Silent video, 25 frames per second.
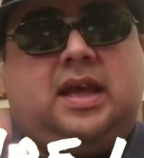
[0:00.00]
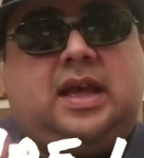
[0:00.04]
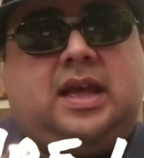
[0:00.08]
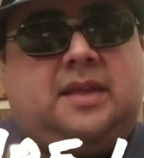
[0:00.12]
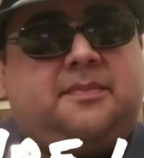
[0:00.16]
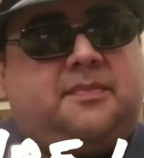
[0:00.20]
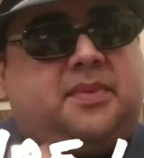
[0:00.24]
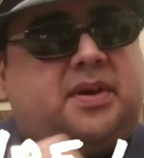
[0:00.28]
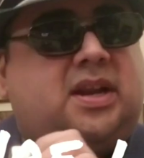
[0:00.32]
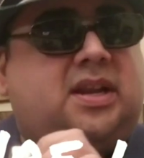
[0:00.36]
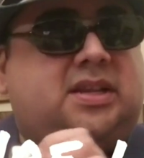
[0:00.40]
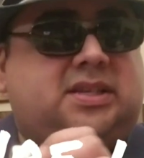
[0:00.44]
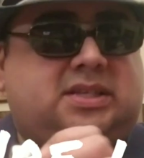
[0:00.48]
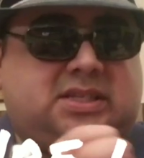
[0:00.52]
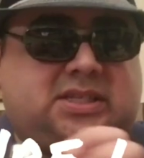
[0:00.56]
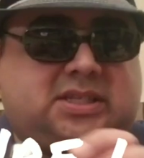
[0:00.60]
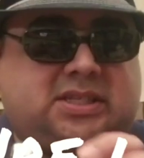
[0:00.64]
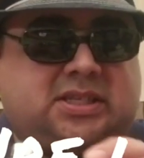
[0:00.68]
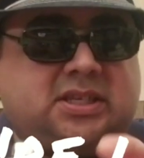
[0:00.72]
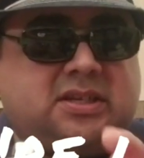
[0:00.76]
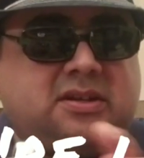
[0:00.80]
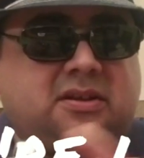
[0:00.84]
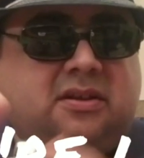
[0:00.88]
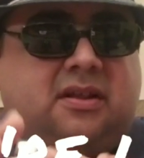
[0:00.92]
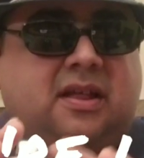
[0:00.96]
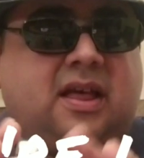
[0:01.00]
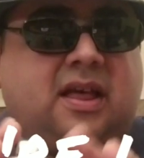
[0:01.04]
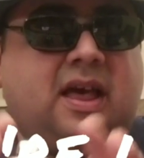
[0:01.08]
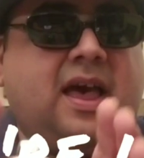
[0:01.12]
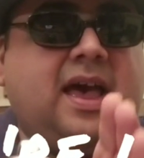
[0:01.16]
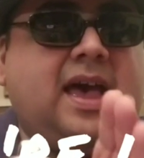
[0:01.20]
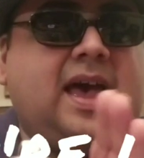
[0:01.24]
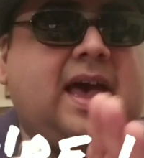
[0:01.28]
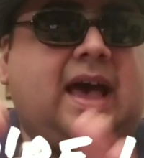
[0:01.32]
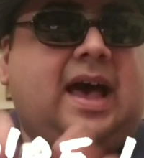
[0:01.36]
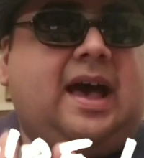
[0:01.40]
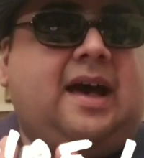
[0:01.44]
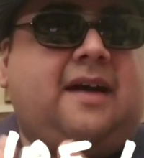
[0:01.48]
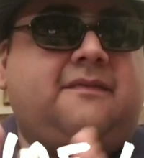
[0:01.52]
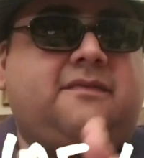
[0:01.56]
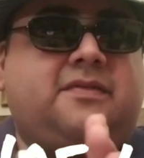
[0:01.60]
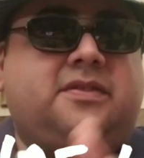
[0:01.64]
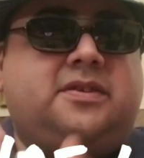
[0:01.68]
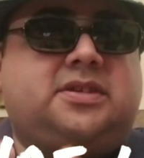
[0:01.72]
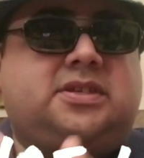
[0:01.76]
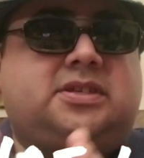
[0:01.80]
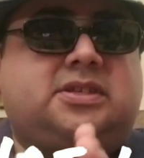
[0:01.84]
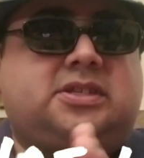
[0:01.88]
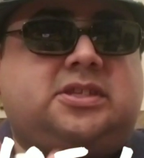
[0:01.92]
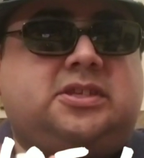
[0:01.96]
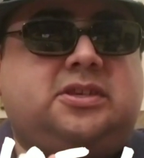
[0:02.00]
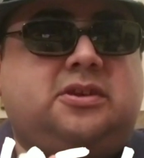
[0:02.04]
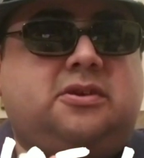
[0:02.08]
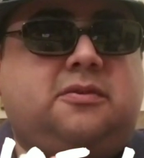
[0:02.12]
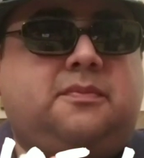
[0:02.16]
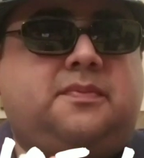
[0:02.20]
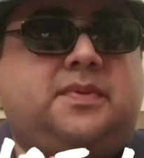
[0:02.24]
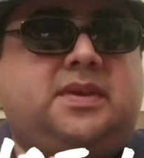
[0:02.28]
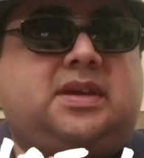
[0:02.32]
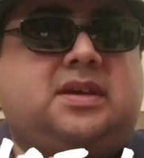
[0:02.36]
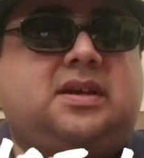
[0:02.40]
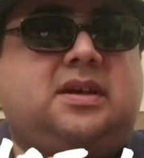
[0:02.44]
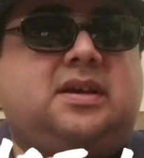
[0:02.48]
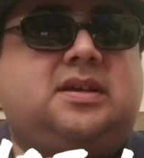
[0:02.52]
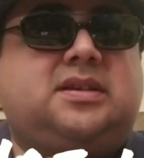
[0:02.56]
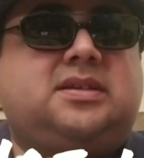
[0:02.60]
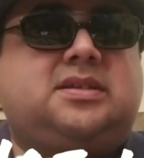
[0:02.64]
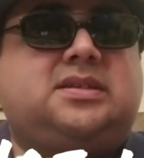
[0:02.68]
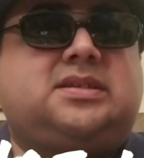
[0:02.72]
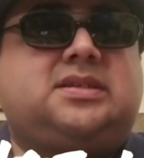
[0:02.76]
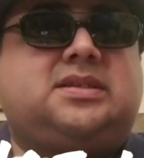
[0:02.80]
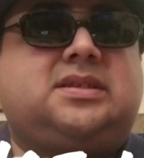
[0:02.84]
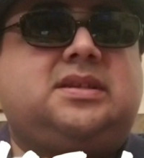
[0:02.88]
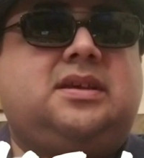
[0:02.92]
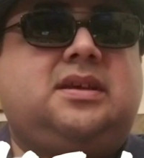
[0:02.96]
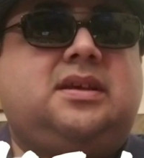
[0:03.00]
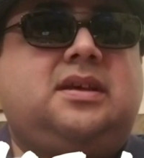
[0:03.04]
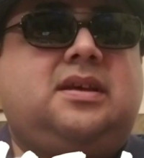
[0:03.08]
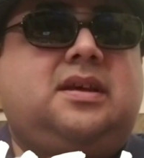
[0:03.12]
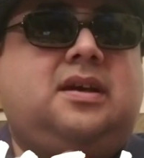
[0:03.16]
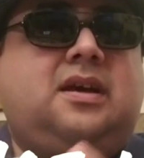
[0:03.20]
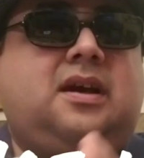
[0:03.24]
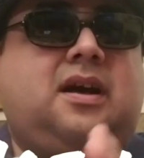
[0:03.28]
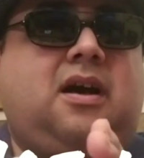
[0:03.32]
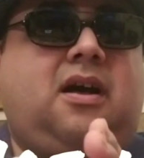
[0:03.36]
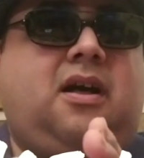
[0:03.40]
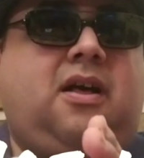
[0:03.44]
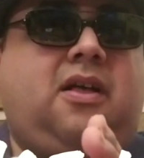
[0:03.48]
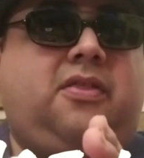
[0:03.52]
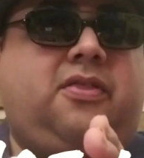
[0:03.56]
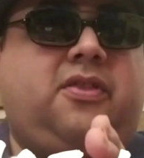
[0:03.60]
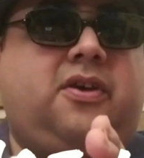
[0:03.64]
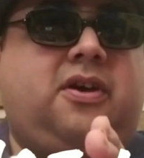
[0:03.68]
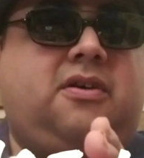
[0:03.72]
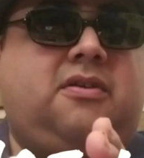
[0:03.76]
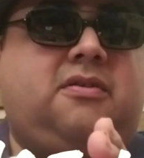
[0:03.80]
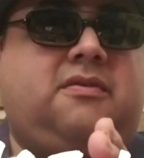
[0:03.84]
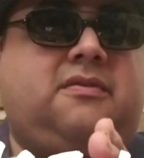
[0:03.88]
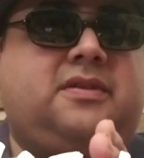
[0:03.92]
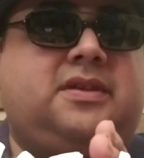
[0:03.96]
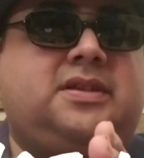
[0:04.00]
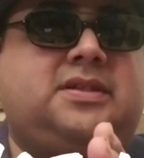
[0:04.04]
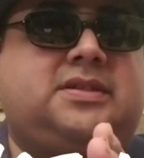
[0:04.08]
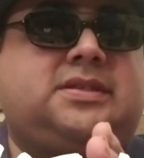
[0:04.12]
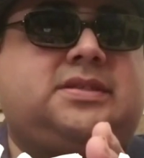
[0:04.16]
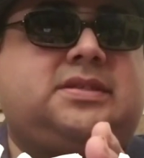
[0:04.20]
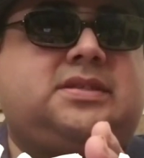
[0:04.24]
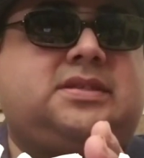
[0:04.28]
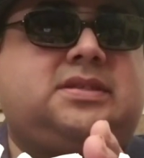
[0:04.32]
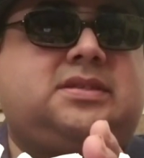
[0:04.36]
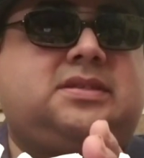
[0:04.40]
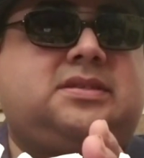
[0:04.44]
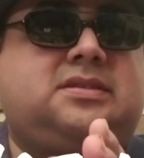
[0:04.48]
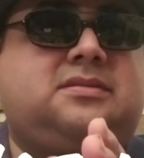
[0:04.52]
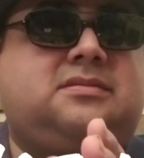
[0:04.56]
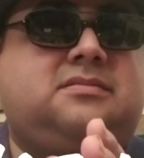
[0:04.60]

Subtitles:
but I still have this too, because although it's